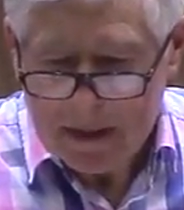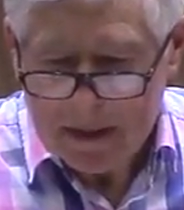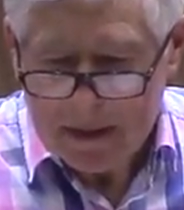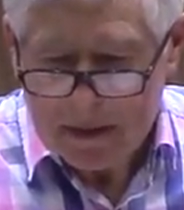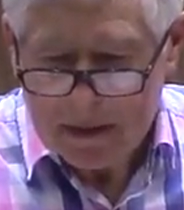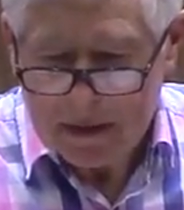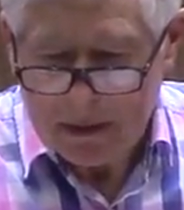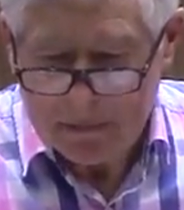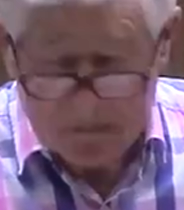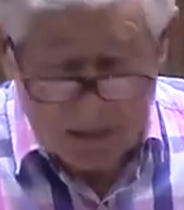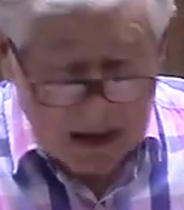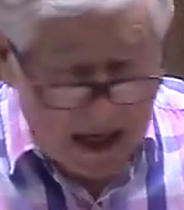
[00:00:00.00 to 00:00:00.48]

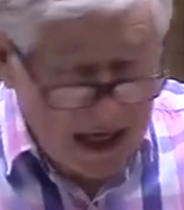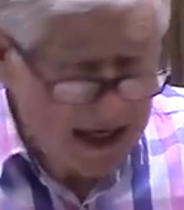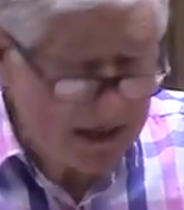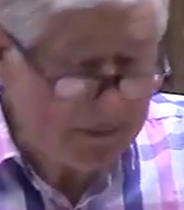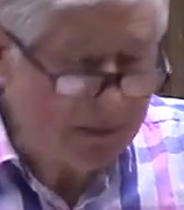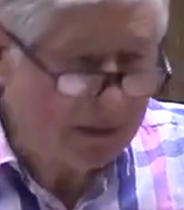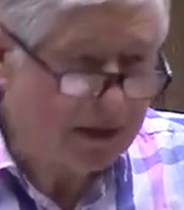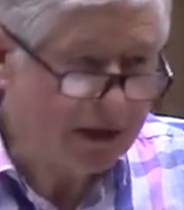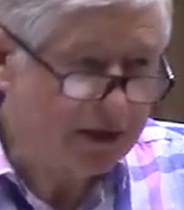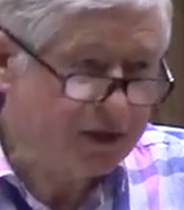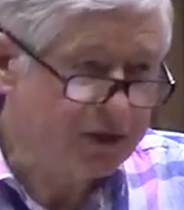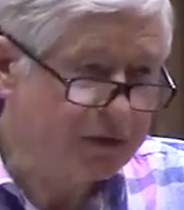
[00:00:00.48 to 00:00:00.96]
The
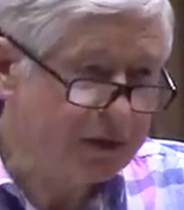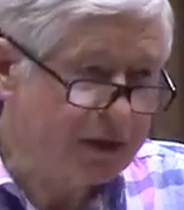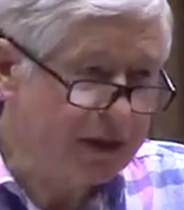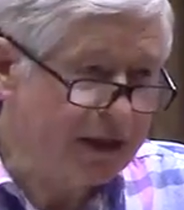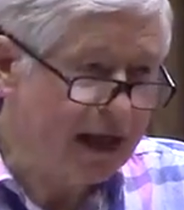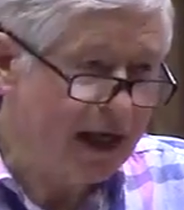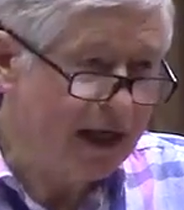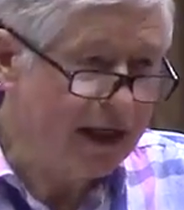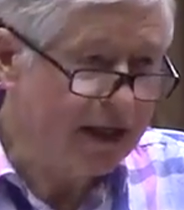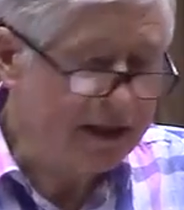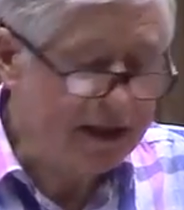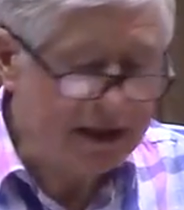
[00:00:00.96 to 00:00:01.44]
Bible is
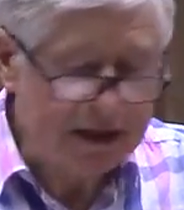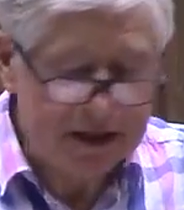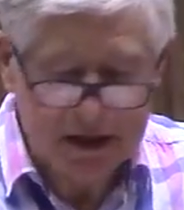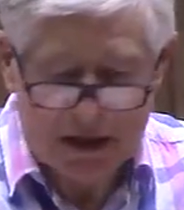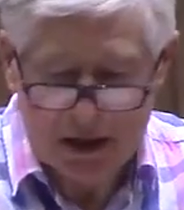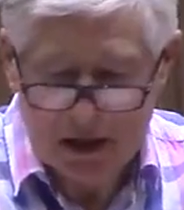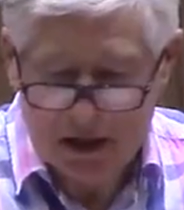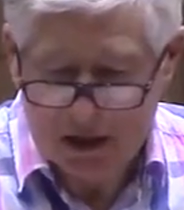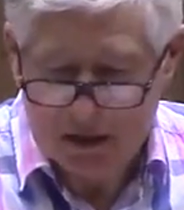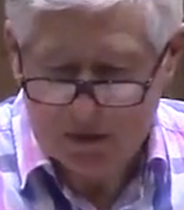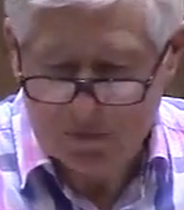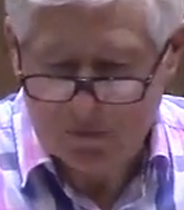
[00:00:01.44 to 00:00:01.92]
regarded as a
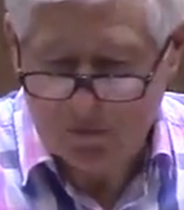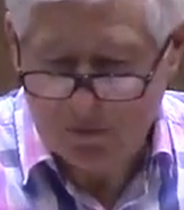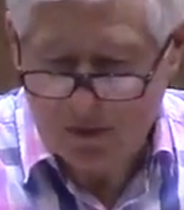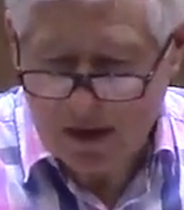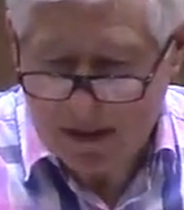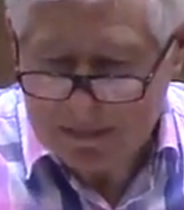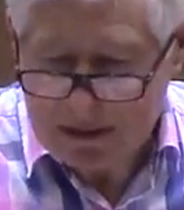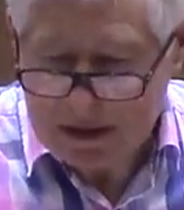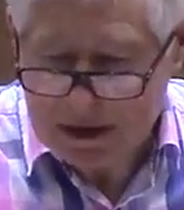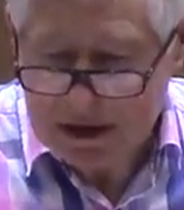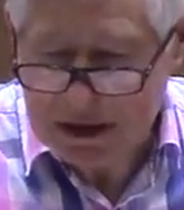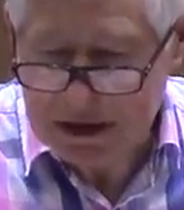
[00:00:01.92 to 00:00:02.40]
lot of
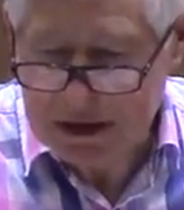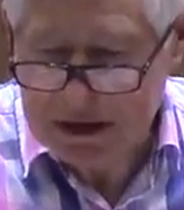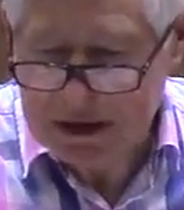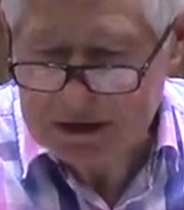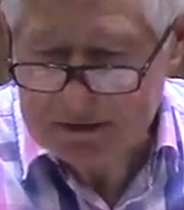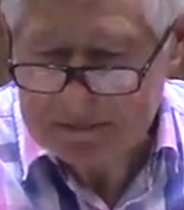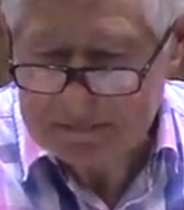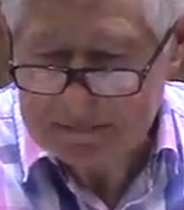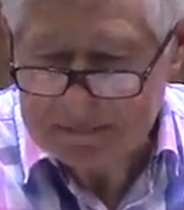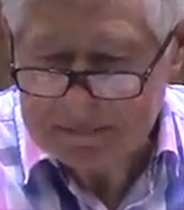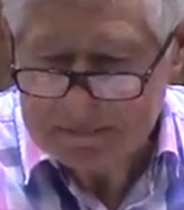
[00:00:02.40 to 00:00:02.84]
rubbish.